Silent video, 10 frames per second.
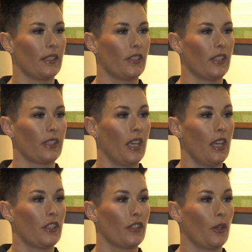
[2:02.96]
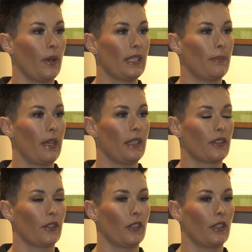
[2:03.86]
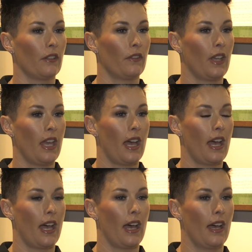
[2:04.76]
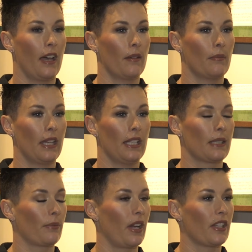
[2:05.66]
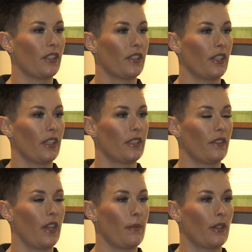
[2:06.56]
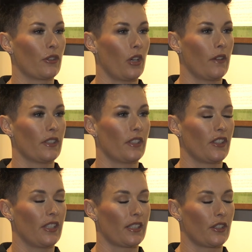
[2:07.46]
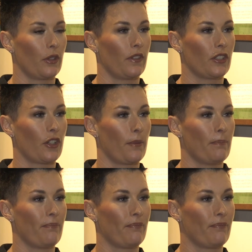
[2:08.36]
and she's always been sort of an inspiration to female drivers, so she does a terrific job.